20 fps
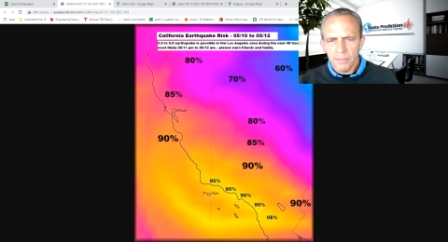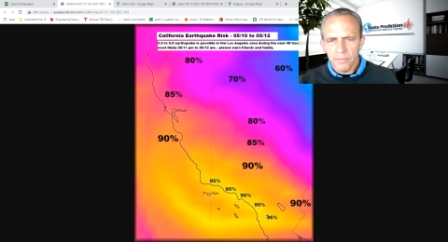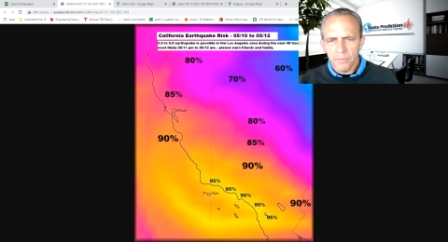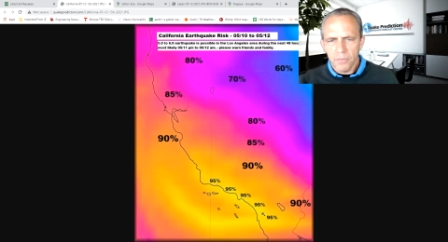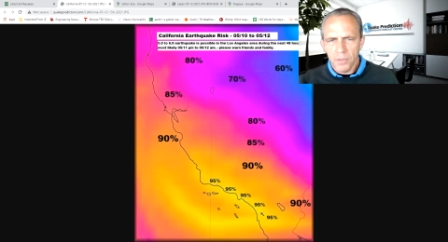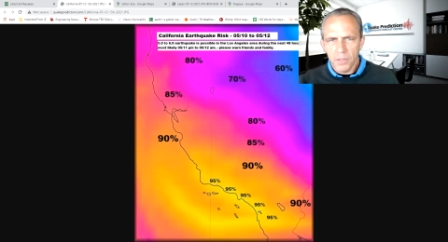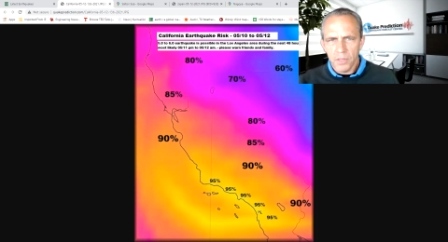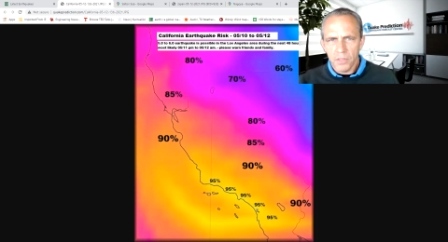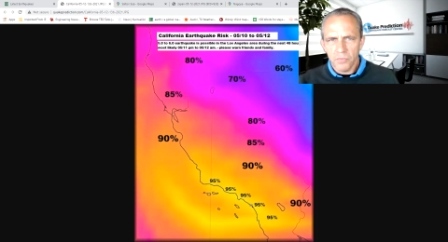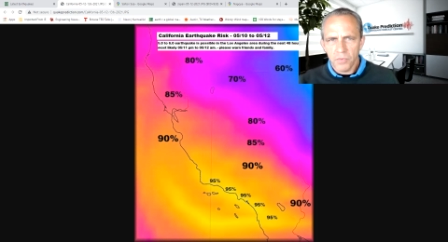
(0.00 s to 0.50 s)

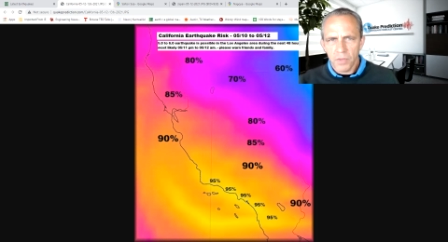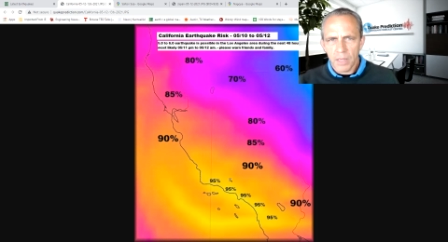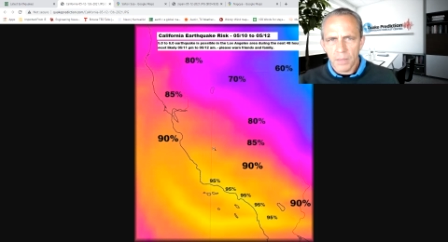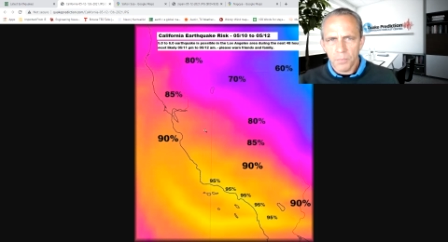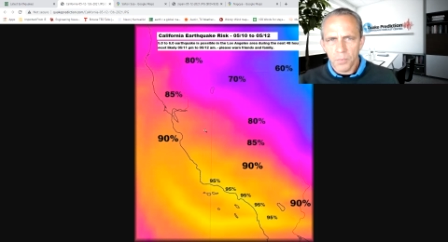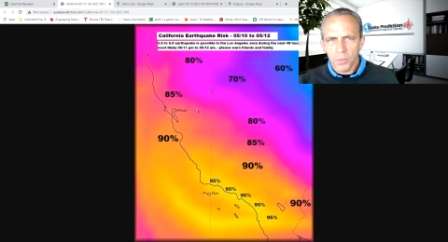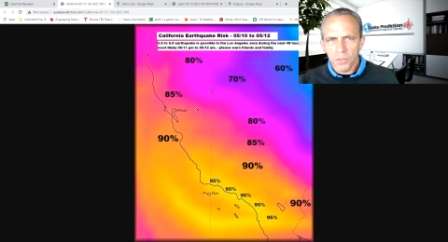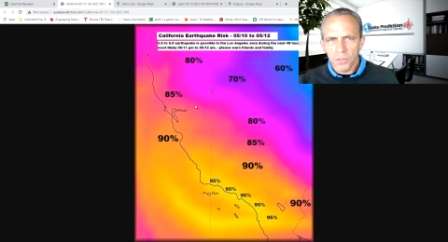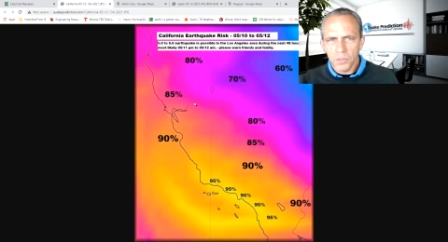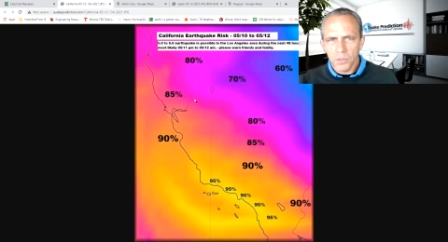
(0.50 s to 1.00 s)
for this
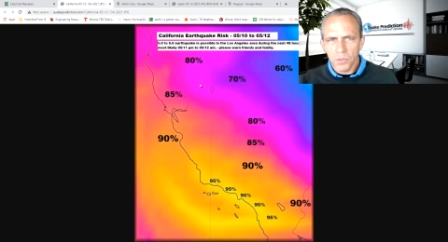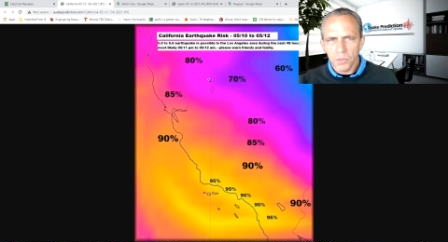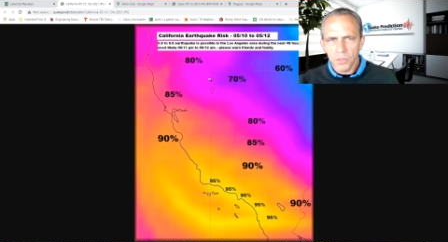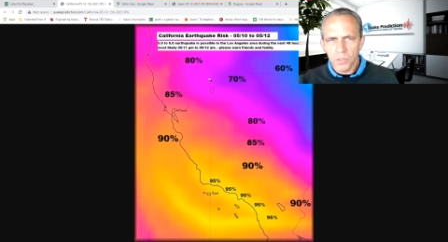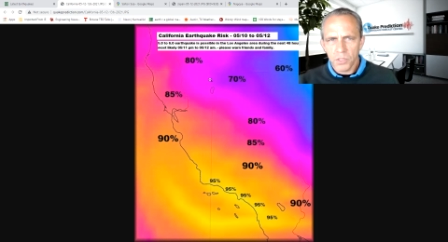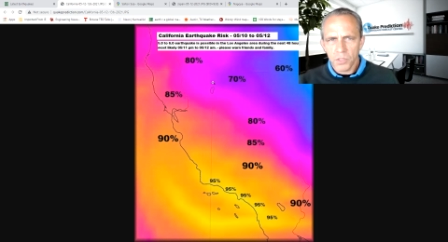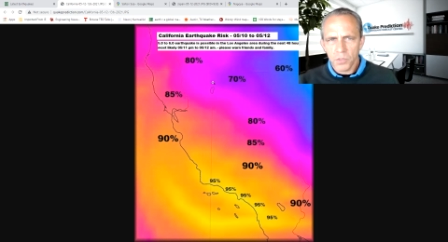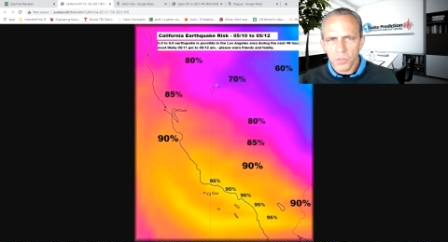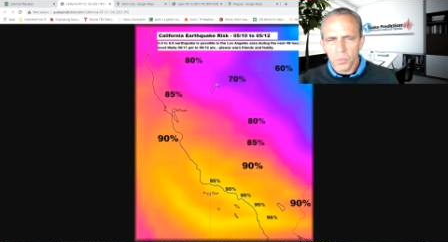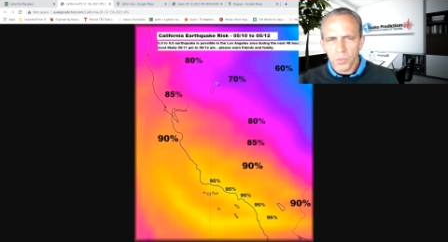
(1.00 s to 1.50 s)
5.0 to
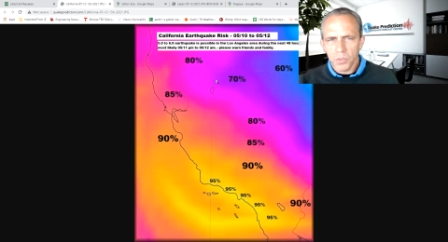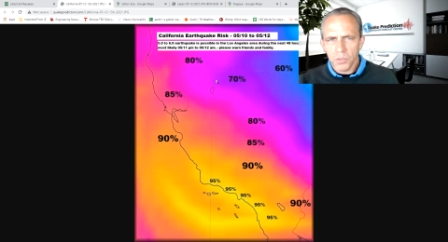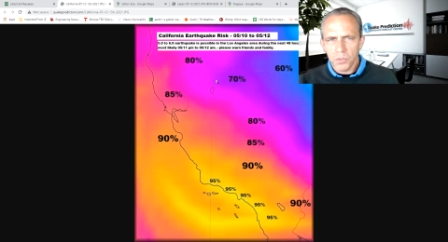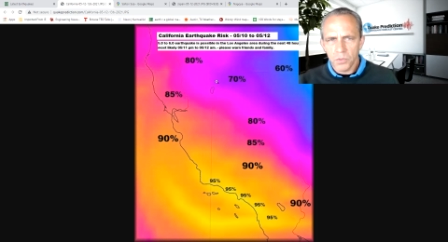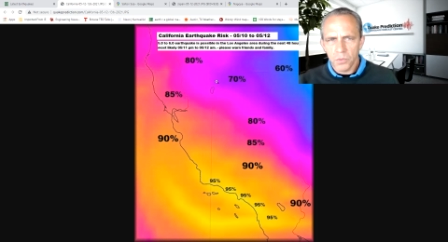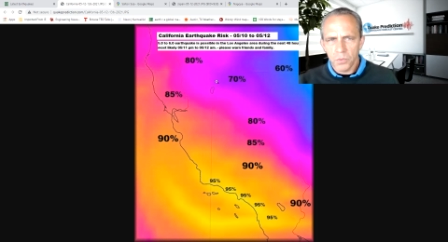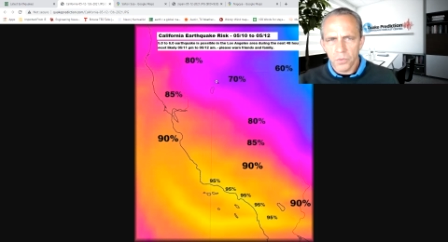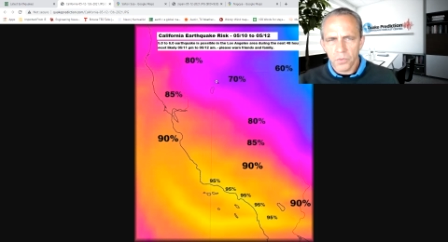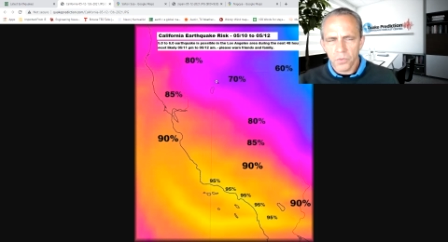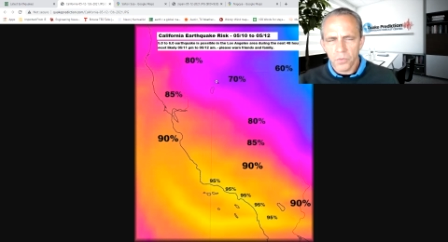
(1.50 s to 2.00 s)

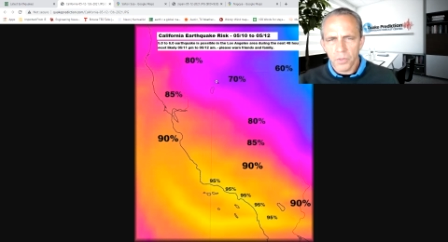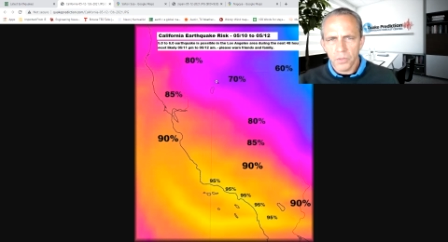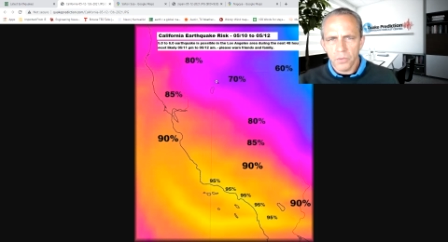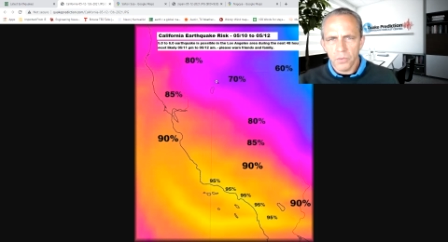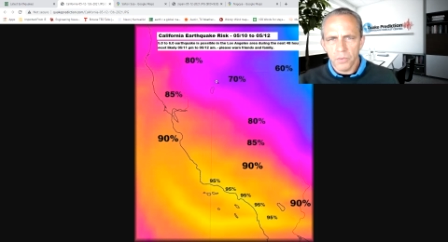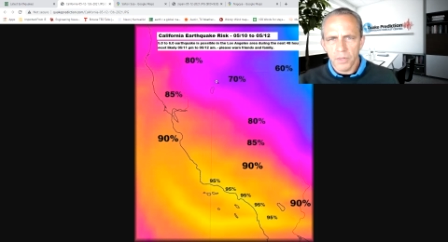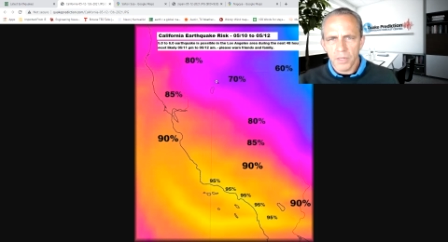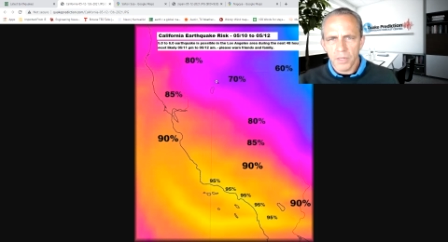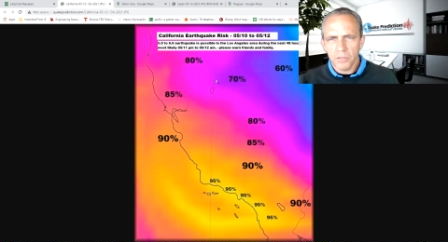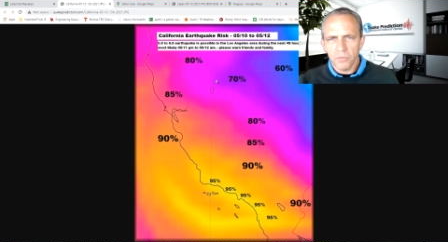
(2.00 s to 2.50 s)
6.0 earthquake
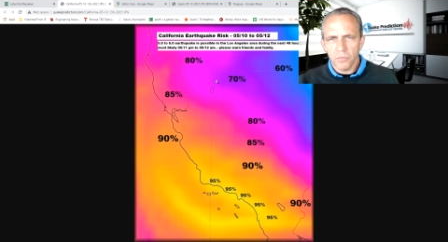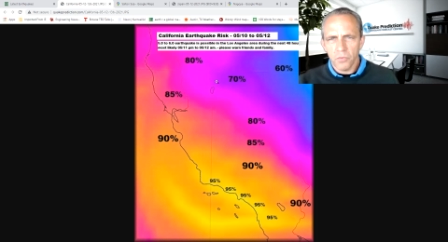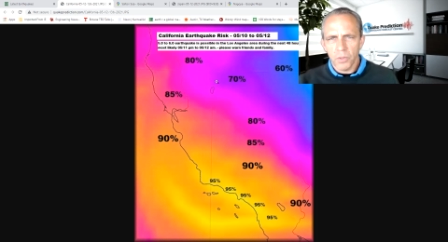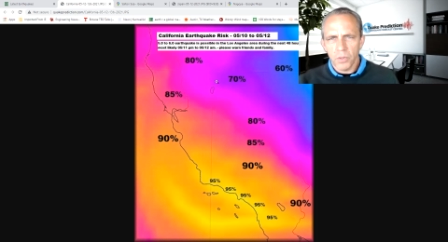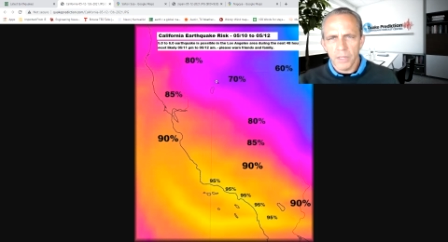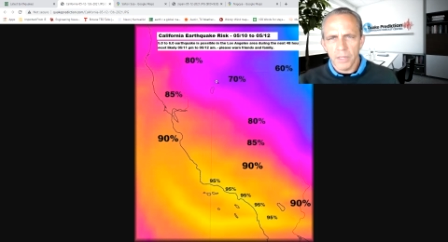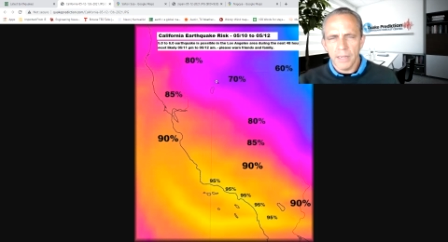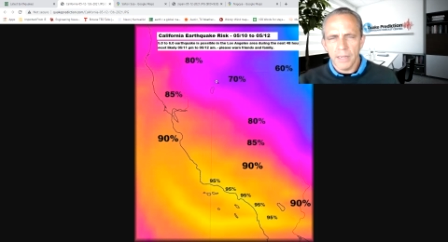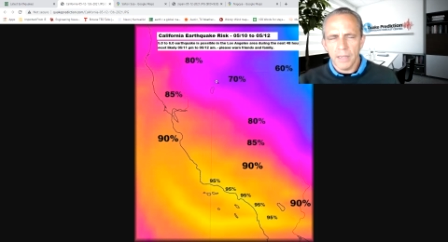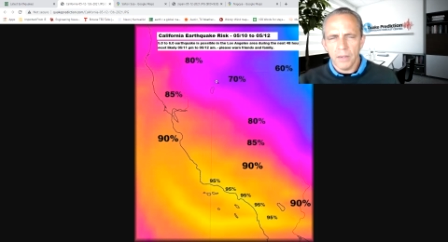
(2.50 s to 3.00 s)
during the next
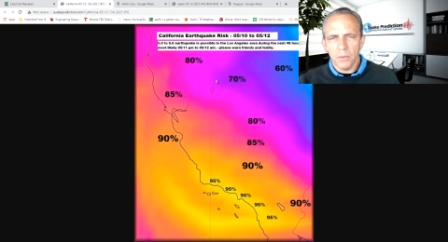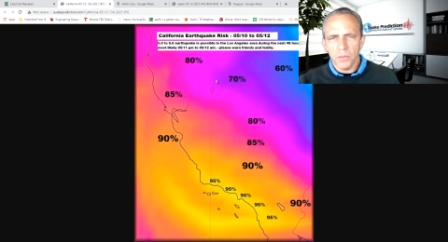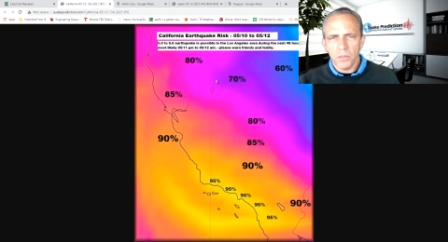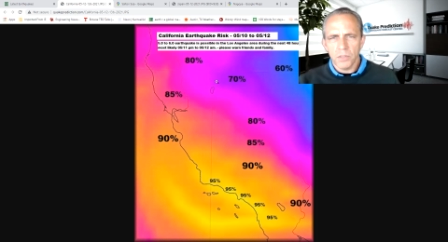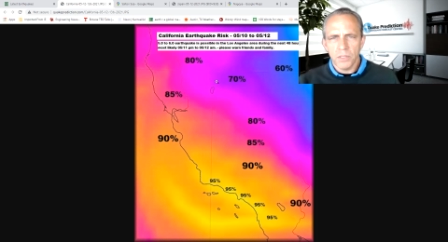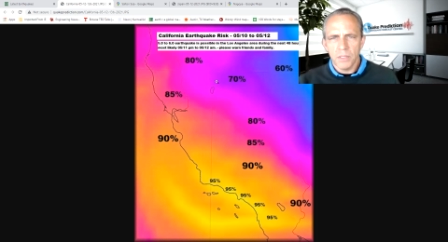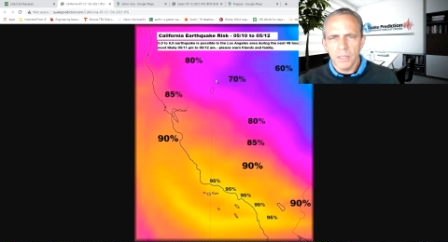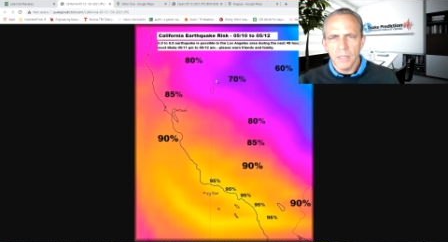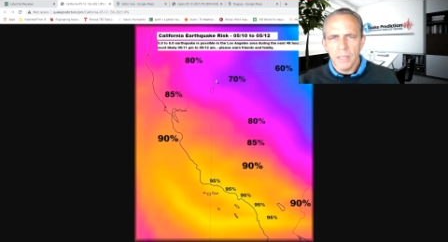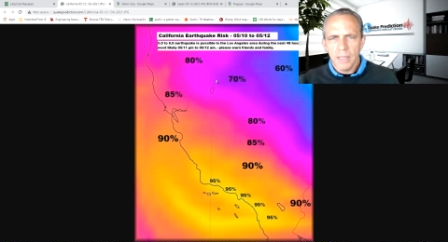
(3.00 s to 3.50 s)
48
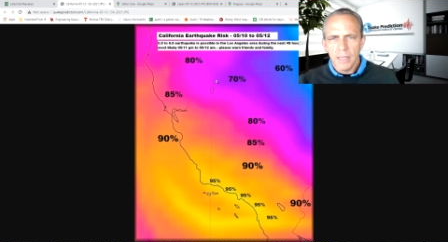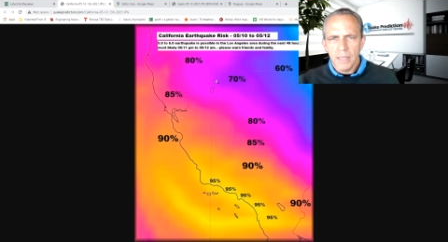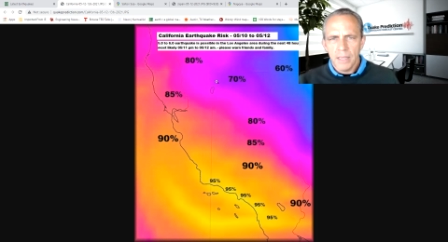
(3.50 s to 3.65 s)
hours.